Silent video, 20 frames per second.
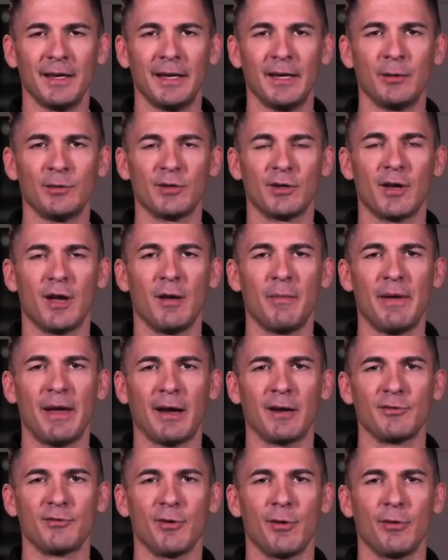He was a
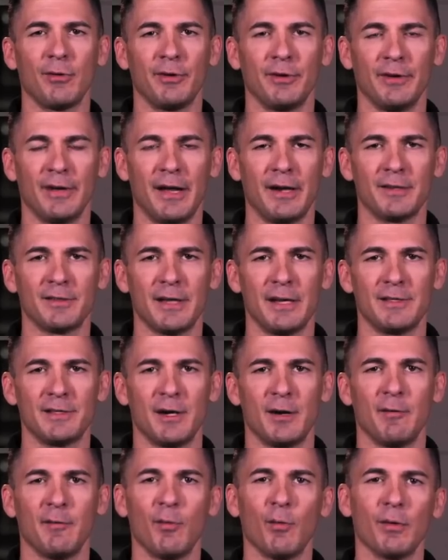combat controller in the United States
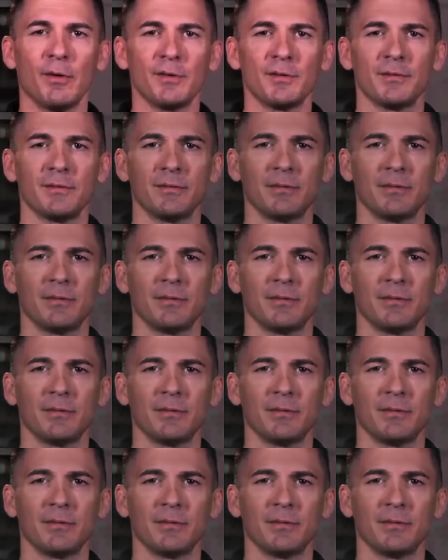Air Force.